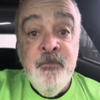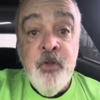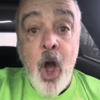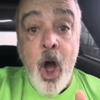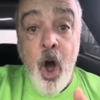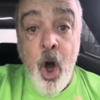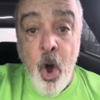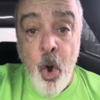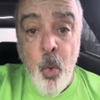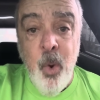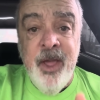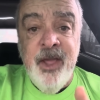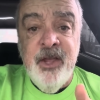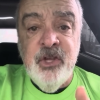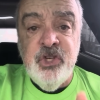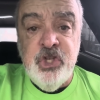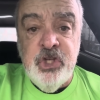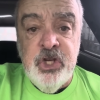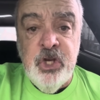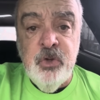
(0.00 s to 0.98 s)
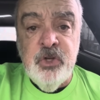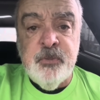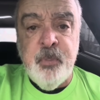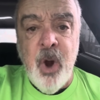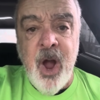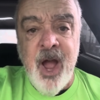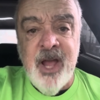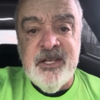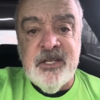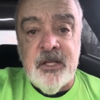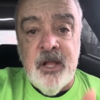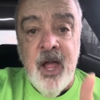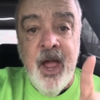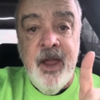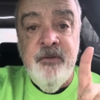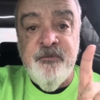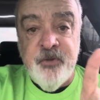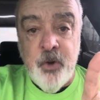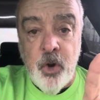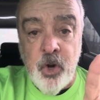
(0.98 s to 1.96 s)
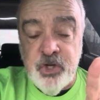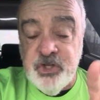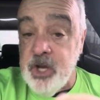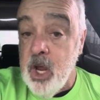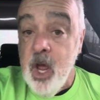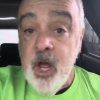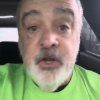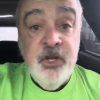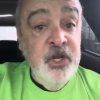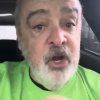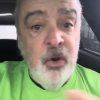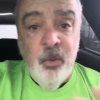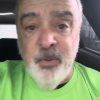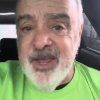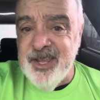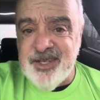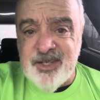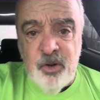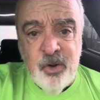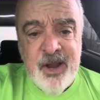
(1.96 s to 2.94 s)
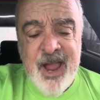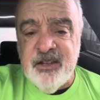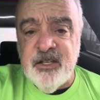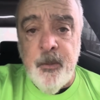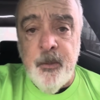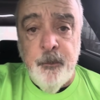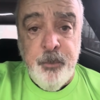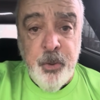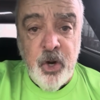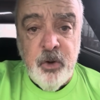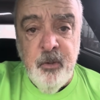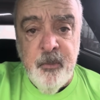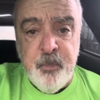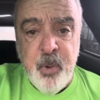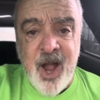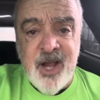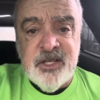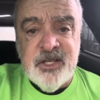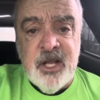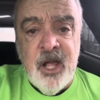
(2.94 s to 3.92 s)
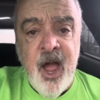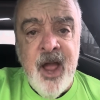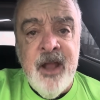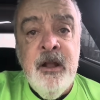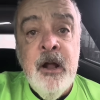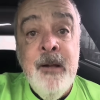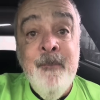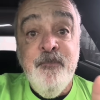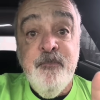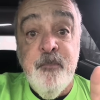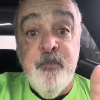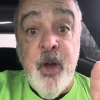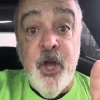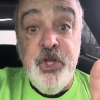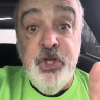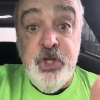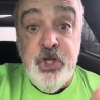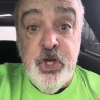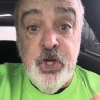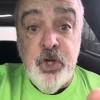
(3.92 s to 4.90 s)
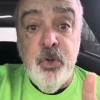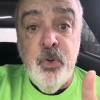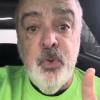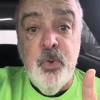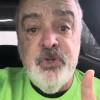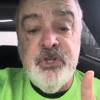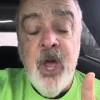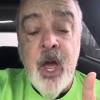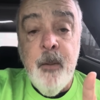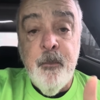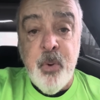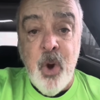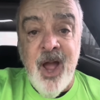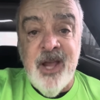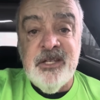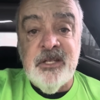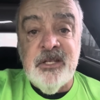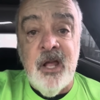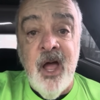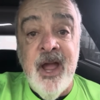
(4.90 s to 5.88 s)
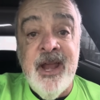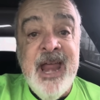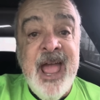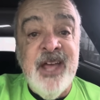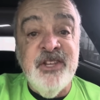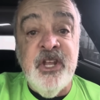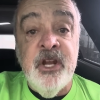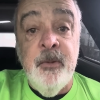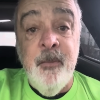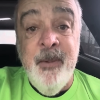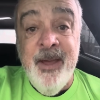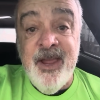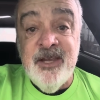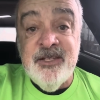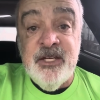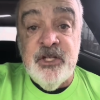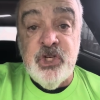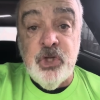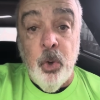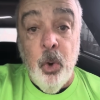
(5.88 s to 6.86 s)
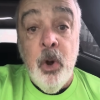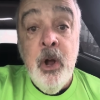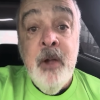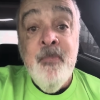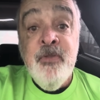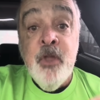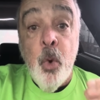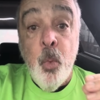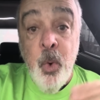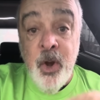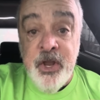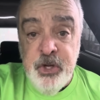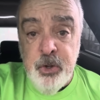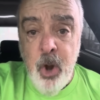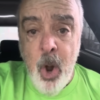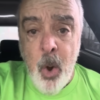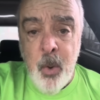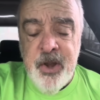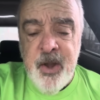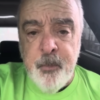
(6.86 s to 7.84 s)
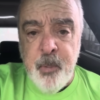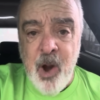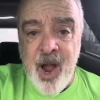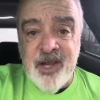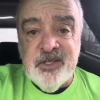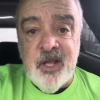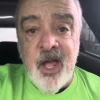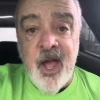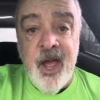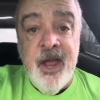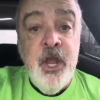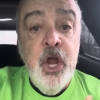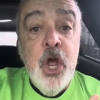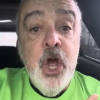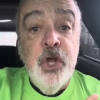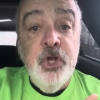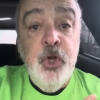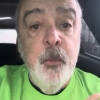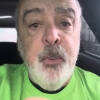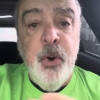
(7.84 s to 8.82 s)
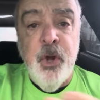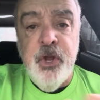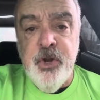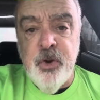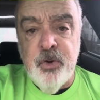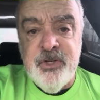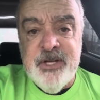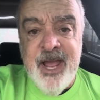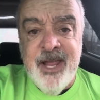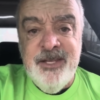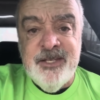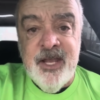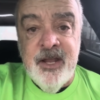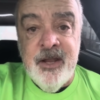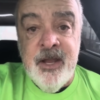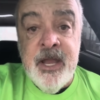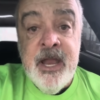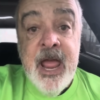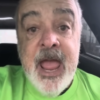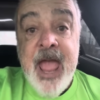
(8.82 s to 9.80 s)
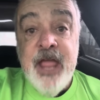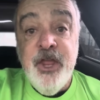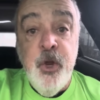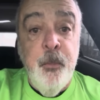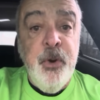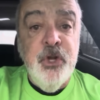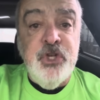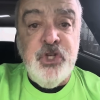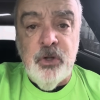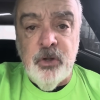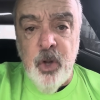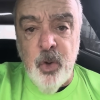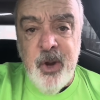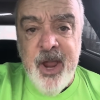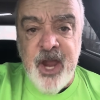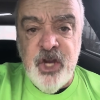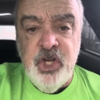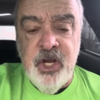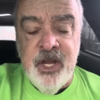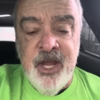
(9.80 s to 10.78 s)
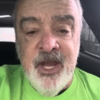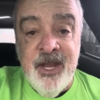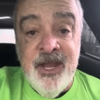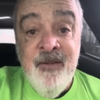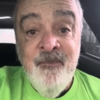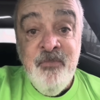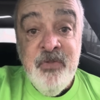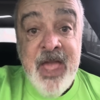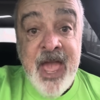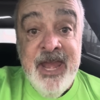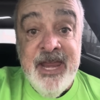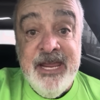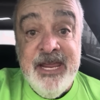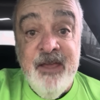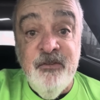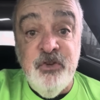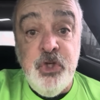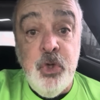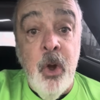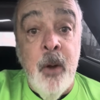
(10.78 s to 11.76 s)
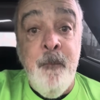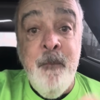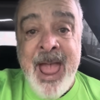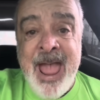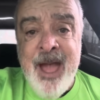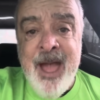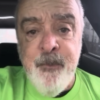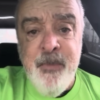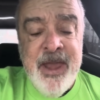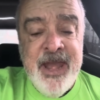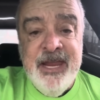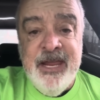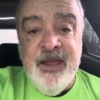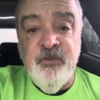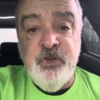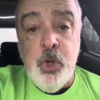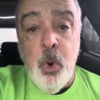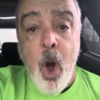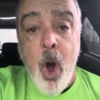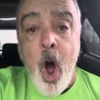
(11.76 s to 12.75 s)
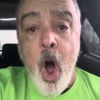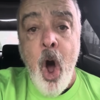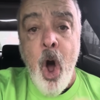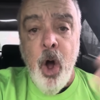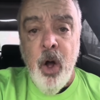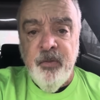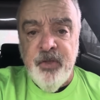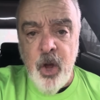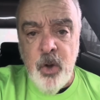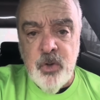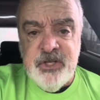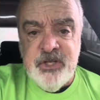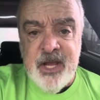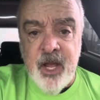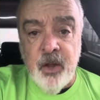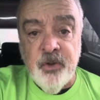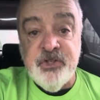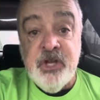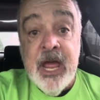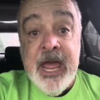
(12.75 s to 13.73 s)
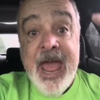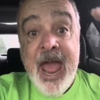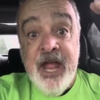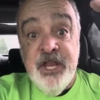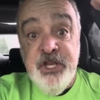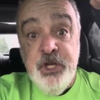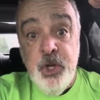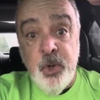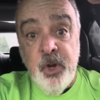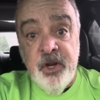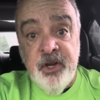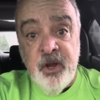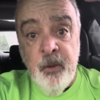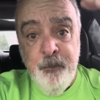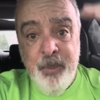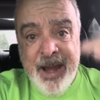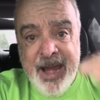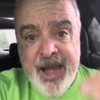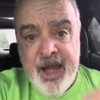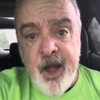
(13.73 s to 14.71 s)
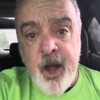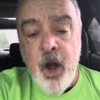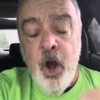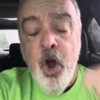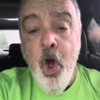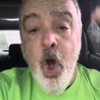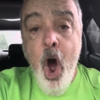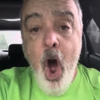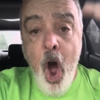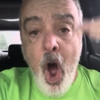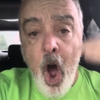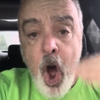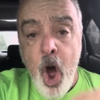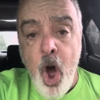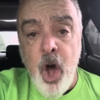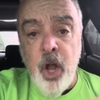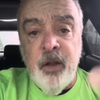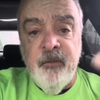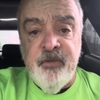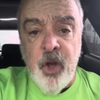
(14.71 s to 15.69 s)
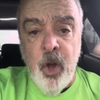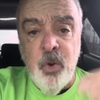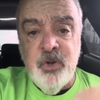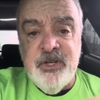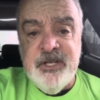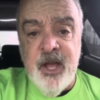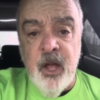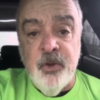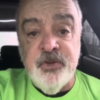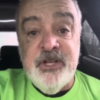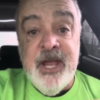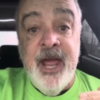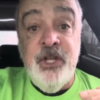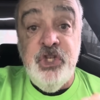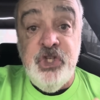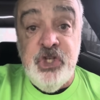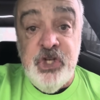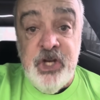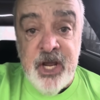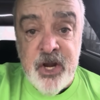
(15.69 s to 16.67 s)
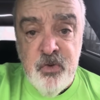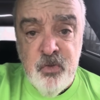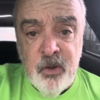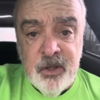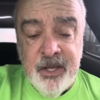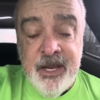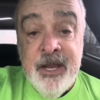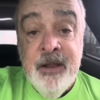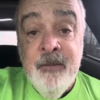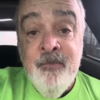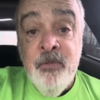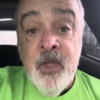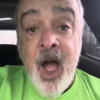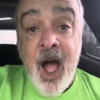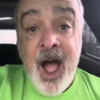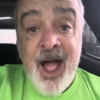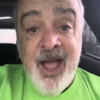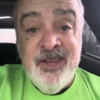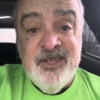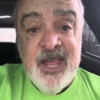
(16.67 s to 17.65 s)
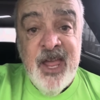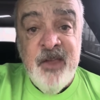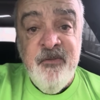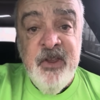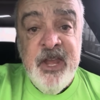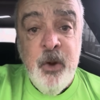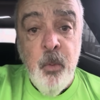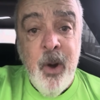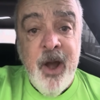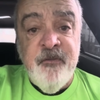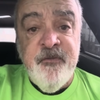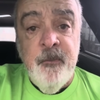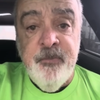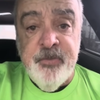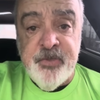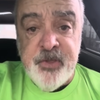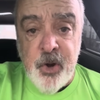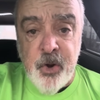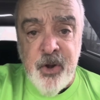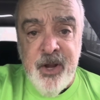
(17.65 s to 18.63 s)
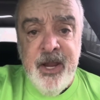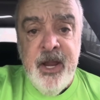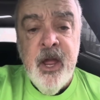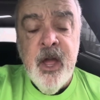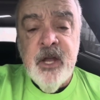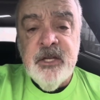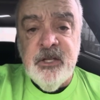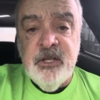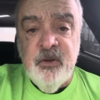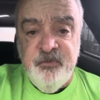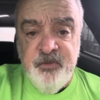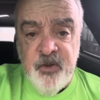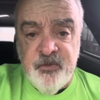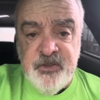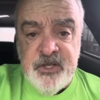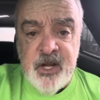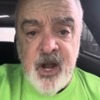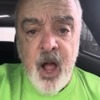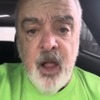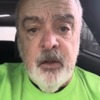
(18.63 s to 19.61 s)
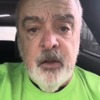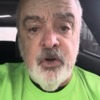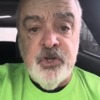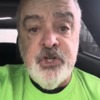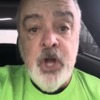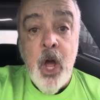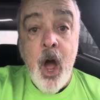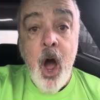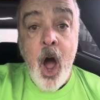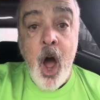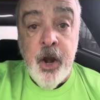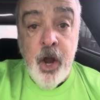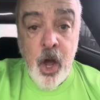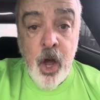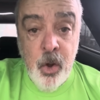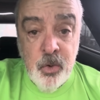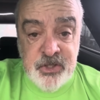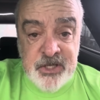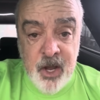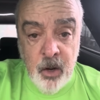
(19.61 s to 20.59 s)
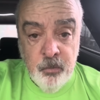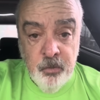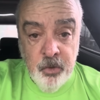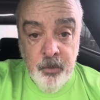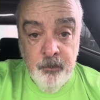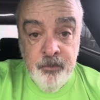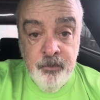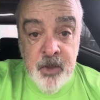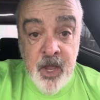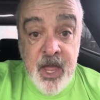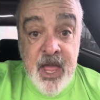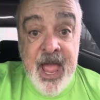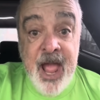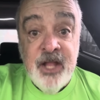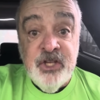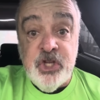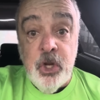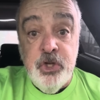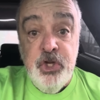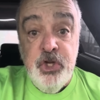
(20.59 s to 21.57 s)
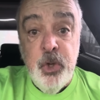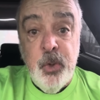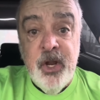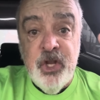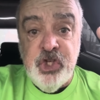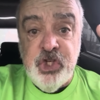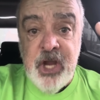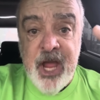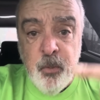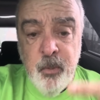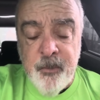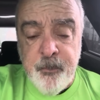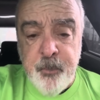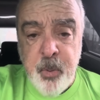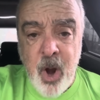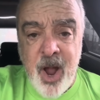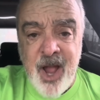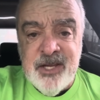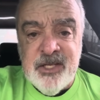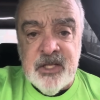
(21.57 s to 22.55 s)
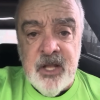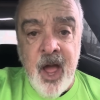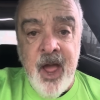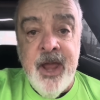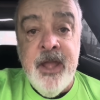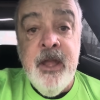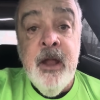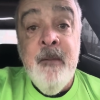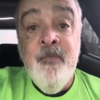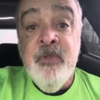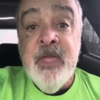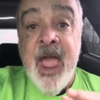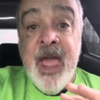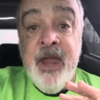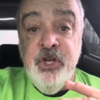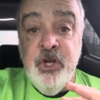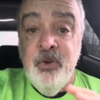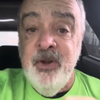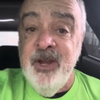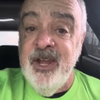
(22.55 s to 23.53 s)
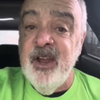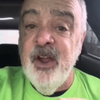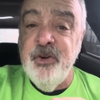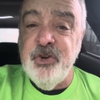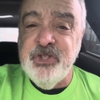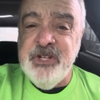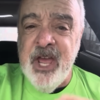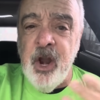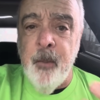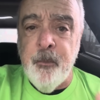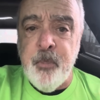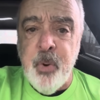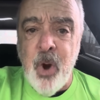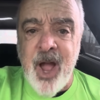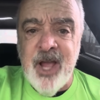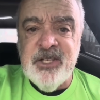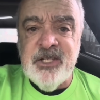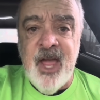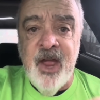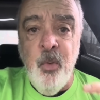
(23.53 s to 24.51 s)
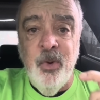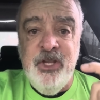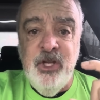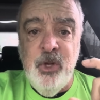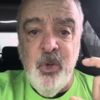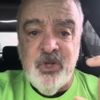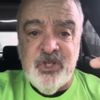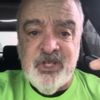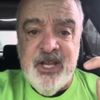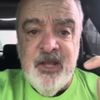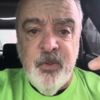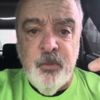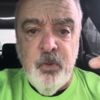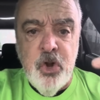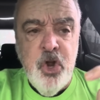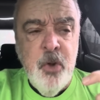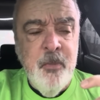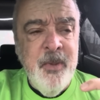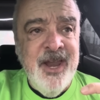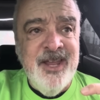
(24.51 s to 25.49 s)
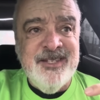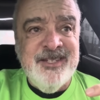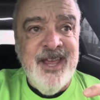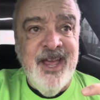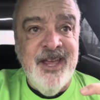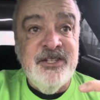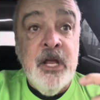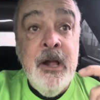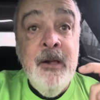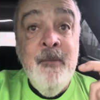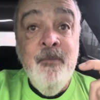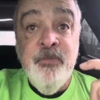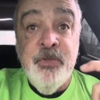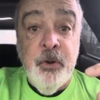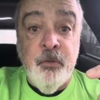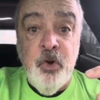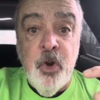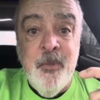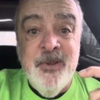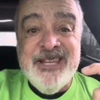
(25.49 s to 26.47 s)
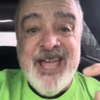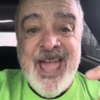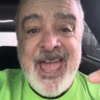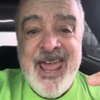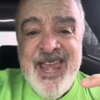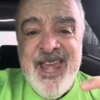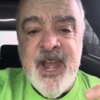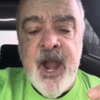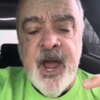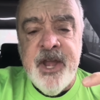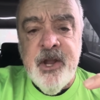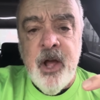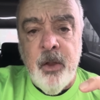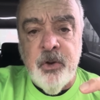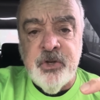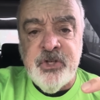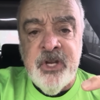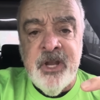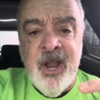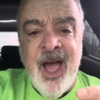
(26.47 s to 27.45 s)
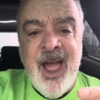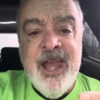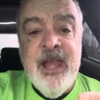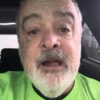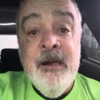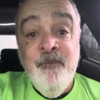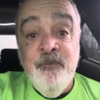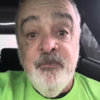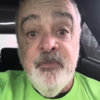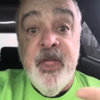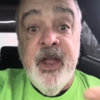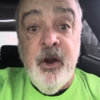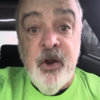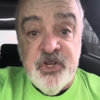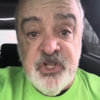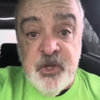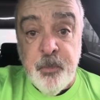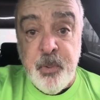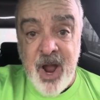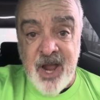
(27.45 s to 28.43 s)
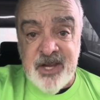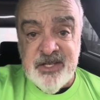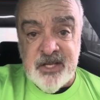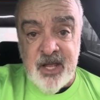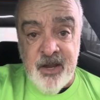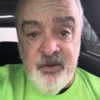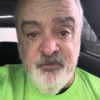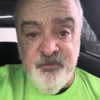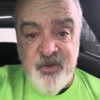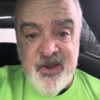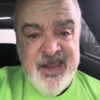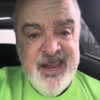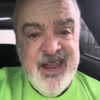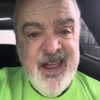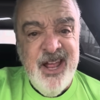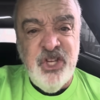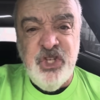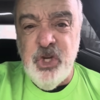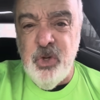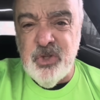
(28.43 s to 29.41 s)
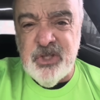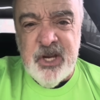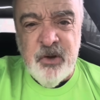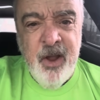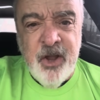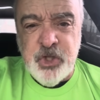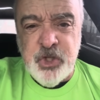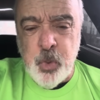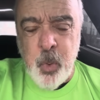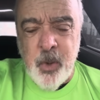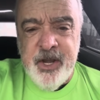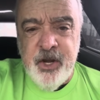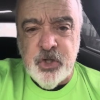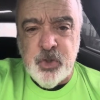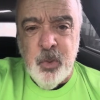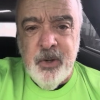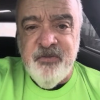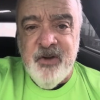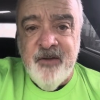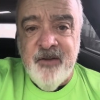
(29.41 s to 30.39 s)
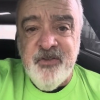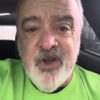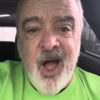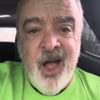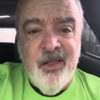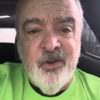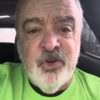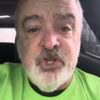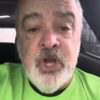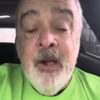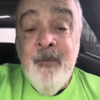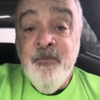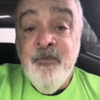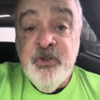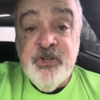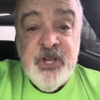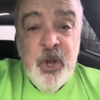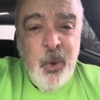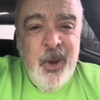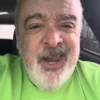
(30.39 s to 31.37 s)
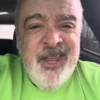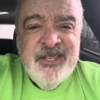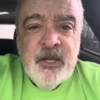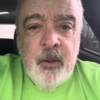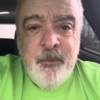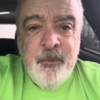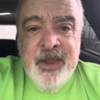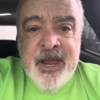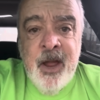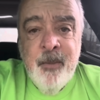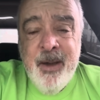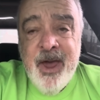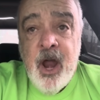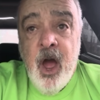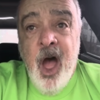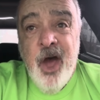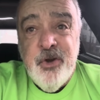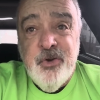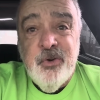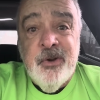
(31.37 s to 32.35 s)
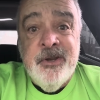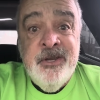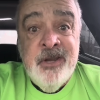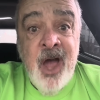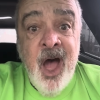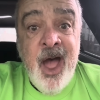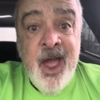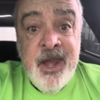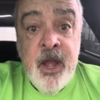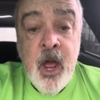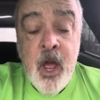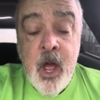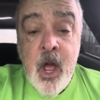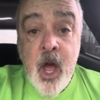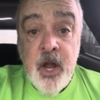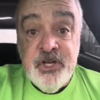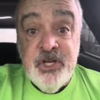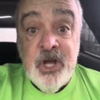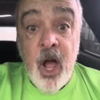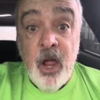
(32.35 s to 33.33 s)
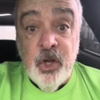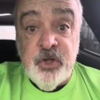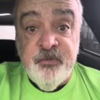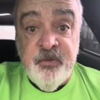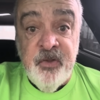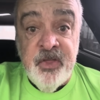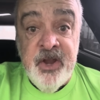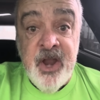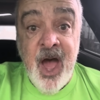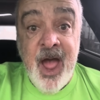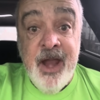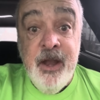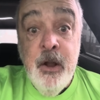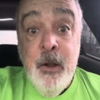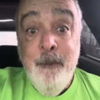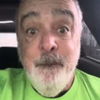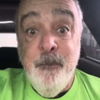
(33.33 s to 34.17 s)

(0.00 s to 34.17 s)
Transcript: Always use Priceline first. You don't necessarily have to book with Priceline, but use Priceline as an amazing tool. When you go into Priceline, you put your dates in, you put your location in, and it gives you a map and it gives you all the hotels, and you can compare all of the hotels. And generally, I save anywhere from $30 to $50 on a hotel room. And so you can check with Priceline, and you need to understand on Priceline, when you see the room and it says the room is $89 a night, there is a Priceline fee. It's usually around $20 or $25. So it ends up being about $109 for the night.